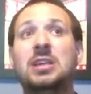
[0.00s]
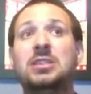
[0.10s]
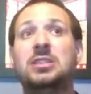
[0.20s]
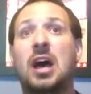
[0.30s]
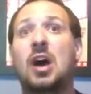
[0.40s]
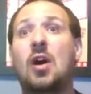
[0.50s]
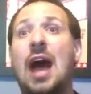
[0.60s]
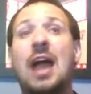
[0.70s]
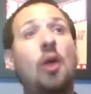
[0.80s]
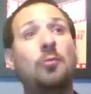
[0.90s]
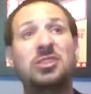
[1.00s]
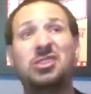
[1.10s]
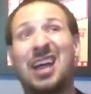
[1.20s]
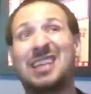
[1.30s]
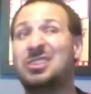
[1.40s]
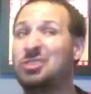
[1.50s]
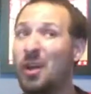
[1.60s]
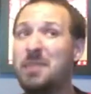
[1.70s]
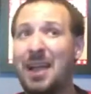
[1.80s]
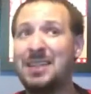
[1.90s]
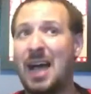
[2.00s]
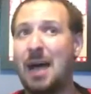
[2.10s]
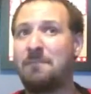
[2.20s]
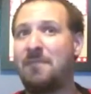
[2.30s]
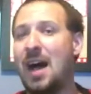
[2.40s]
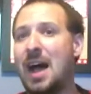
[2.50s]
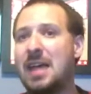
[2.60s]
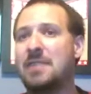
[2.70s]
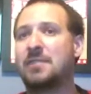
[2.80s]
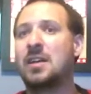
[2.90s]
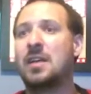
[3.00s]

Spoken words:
So I hope that you guys enjoyed my top 5.